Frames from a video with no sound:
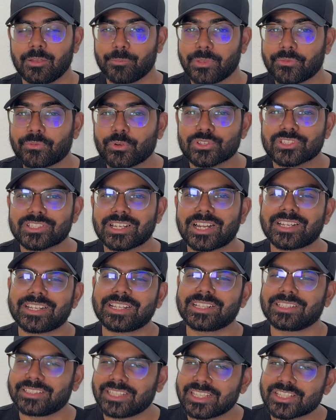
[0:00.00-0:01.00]
Before
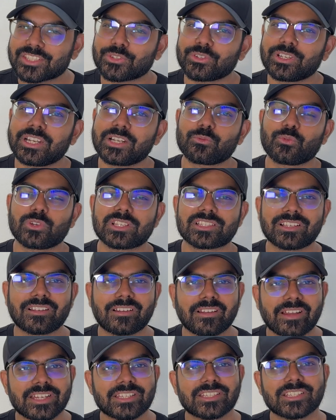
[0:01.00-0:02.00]
starting, this unit was
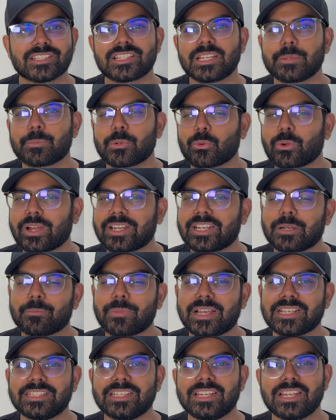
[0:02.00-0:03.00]
graciously provided
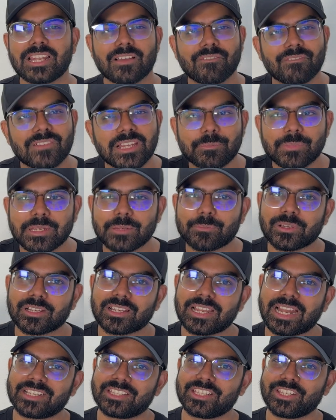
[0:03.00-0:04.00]
by the lovely
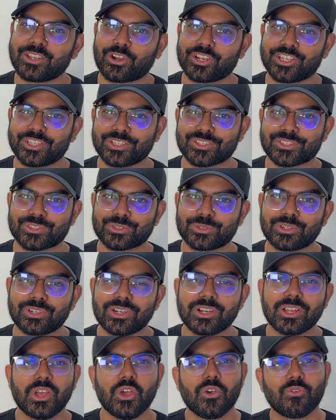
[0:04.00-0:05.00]
people at the audio
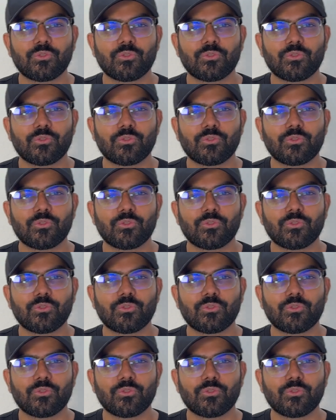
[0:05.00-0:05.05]
store